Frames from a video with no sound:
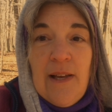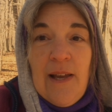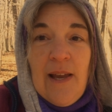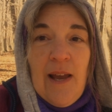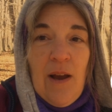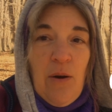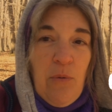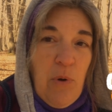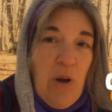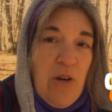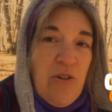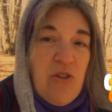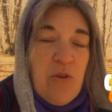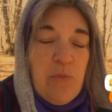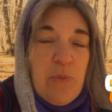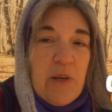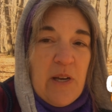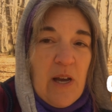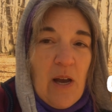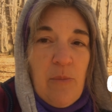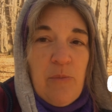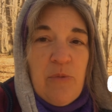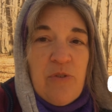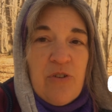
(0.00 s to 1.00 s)
And once you
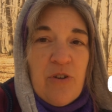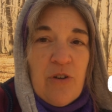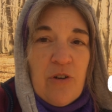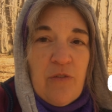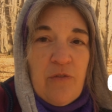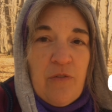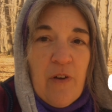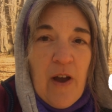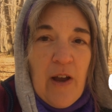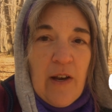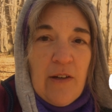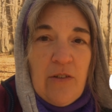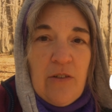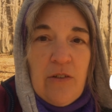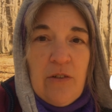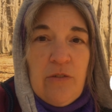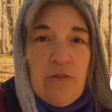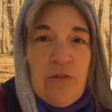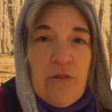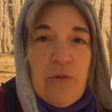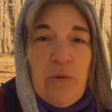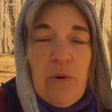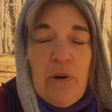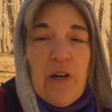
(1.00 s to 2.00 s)
become certified, do you do